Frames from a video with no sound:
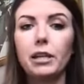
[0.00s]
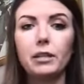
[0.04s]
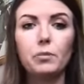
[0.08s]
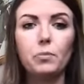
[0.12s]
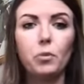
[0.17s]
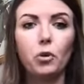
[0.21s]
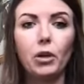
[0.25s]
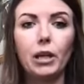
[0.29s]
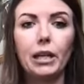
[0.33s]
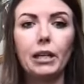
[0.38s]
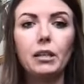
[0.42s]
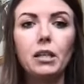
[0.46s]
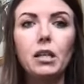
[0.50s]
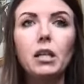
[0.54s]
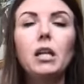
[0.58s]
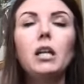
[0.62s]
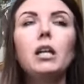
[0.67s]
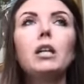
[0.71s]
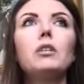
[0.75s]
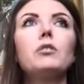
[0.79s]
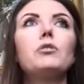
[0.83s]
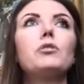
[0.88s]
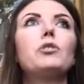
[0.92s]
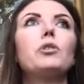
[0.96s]
point,
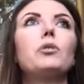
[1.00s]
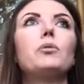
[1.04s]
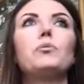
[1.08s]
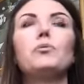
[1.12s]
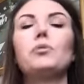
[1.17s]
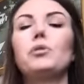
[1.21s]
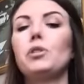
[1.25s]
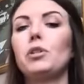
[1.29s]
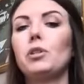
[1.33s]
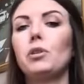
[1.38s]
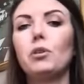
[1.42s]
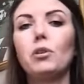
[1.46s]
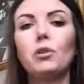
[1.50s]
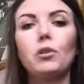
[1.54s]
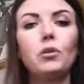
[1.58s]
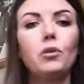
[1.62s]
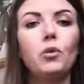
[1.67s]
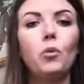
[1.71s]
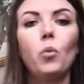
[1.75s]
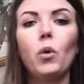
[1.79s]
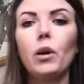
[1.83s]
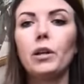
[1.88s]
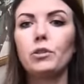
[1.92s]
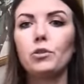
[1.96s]
so 0
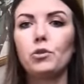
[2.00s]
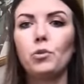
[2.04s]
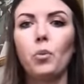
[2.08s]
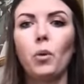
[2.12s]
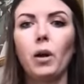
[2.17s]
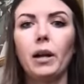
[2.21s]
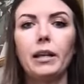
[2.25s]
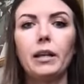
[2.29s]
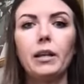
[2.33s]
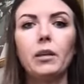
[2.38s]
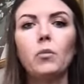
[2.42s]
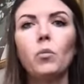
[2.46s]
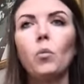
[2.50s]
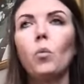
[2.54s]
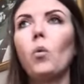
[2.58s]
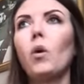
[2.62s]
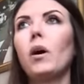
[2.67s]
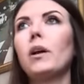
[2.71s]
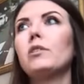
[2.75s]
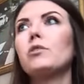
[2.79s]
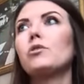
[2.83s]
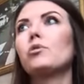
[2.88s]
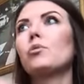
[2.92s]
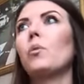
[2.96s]
to 120,
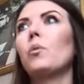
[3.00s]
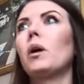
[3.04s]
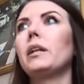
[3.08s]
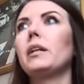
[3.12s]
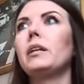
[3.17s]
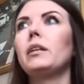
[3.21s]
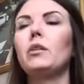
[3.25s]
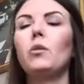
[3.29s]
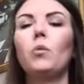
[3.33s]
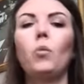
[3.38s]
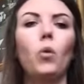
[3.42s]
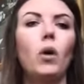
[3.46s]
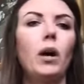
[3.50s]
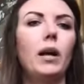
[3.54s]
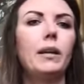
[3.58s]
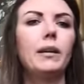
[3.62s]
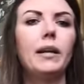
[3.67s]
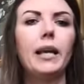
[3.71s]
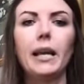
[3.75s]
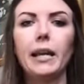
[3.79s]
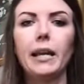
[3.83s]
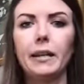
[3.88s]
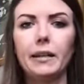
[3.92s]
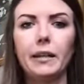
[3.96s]
120 to
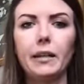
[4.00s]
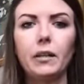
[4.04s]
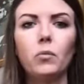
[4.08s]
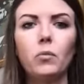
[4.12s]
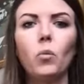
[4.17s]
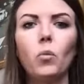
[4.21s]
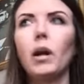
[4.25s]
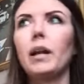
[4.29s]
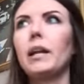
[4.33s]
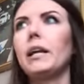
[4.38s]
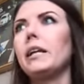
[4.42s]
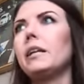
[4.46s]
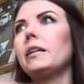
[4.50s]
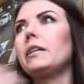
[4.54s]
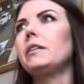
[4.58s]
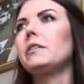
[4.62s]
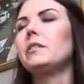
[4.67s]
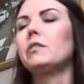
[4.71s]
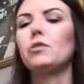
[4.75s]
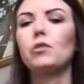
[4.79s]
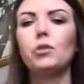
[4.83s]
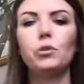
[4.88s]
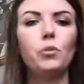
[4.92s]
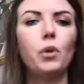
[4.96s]
180, 180
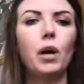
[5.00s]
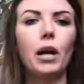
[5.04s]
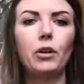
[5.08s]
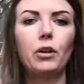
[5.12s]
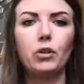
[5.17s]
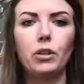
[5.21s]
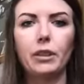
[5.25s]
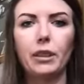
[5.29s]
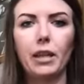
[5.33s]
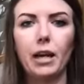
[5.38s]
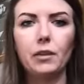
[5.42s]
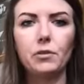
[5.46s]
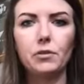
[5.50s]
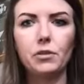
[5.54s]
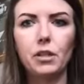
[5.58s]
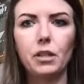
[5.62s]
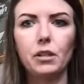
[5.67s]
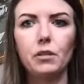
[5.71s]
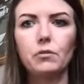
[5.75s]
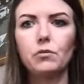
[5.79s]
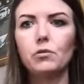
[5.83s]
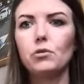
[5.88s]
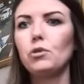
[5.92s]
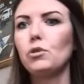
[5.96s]
to
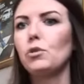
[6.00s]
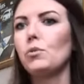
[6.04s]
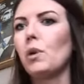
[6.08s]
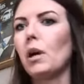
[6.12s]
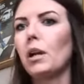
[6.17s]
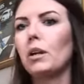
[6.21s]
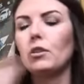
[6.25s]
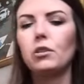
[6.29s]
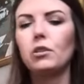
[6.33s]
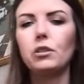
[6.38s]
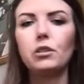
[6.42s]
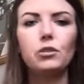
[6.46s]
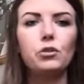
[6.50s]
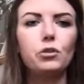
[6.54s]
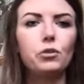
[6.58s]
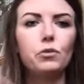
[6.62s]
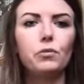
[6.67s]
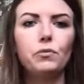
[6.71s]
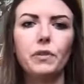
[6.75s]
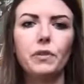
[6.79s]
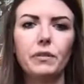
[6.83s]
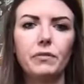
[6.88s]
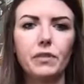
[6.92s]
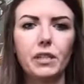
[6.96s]
200,000, 200 to
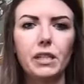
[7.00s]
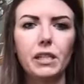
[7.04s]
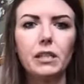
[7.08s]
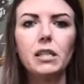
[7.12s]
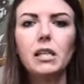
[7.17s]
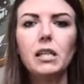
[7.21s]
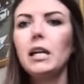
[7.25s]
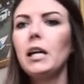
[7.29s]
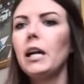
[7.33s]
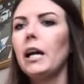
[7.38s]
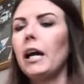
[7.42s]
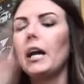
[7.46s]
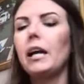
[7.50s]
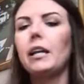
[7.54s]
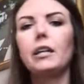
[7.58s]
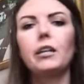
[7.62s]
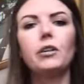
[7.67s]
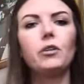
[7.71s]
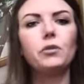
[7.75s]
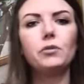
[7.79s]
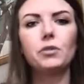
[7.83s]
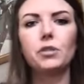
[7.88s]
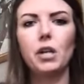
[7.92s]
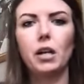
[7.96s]
250, and it
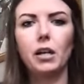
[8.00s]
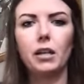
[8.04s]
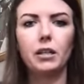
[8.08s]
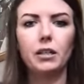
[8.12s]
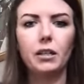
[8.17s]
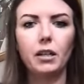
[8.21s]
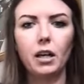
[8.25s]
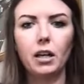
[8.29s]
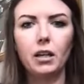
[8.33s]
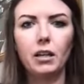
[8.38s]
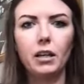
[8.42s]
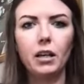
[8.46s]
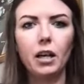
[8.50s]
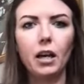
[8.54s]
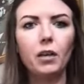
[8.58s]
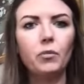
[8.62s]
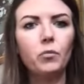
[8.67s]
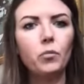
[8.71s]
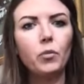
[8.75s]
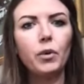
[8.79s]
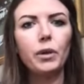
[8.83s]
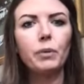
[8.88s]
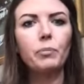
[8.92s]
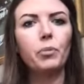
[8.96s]
goes on and on and
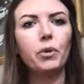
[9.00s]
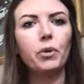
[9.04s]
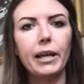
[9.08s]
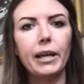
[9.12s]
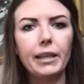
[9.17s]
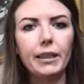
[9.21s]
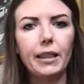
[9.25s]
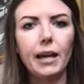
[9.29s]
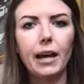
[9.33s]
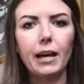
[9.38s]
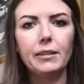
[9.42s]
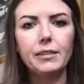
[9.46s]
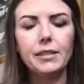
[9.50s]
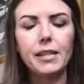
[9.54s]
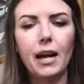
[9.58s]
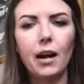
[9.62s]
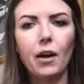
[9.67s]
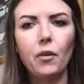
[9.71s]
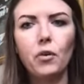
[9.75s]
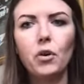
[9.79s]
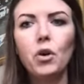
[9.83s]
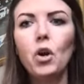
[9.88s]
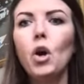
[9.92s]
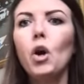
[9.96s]
on. We break that
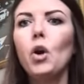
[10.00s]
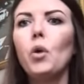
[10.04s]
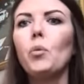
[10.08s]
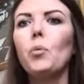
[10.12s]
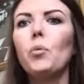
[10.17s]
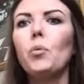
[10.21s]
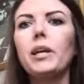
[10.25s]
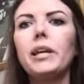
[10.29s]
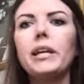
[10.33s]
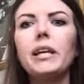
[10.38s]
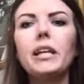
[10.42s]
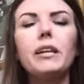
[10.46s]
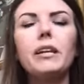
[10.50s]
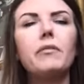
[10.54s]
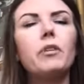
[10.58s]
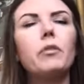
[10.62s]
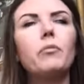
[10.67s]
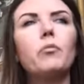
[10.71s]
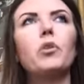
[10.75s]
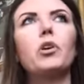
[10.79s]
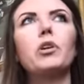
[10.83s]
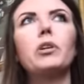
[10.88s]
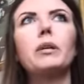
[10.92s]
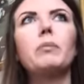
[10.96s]
down. We can
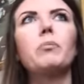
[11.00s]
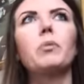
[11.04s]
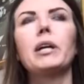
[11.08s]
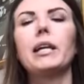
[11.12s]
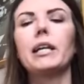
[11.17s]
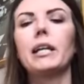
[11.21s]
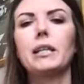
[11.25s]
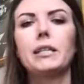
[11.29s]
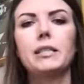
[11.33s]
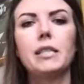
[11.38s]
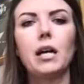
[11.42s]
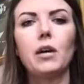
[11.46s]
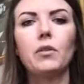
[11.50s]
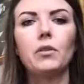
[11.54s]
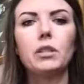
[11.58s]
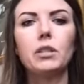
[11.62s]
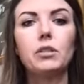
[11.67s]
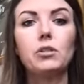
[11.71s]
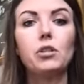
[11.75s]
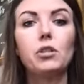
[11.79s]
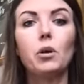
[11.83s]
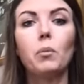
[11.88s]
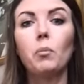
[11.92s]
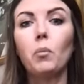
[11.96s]
even really break it down
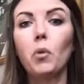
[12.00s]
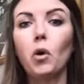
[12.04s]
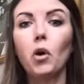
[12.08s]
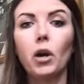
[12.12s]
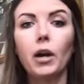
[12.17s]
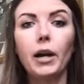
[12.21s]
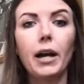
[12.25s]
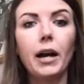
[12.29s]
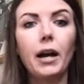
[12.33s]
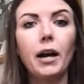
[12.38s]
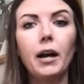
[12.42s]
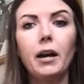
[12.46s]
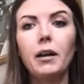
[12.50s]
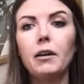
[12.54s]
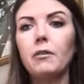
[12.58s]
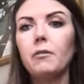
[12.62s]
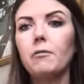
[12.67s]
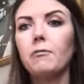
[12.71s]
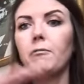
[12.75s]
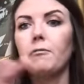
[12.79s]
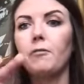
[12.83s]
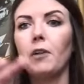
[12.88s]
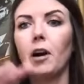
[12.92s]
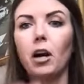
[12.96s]
into
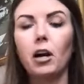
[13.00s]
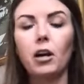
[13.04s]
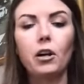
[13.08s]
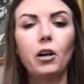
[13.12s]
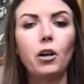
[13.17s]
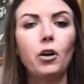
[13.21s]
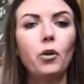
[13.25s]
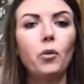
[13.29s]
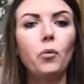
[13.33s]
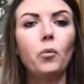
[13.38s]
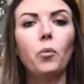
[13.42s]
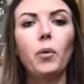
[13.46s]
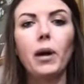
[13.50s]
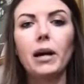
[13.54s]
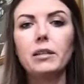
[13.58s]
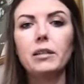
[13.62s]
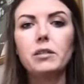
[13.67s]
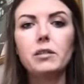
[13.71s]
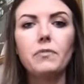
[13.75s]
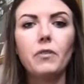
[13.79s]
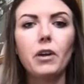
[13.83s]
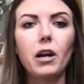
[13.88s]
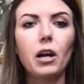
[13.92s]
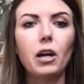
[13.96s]
Moorhead, Fargo,
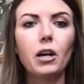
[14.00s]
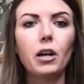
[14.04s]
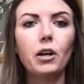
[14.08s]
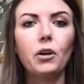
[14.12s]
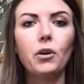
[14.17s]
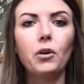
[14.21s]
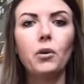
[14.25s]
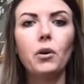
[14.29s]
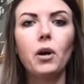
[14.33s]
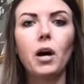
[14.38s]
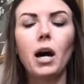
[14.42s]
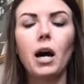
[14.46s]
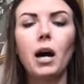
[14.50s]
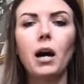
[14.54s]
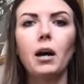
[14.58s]
West Fargo.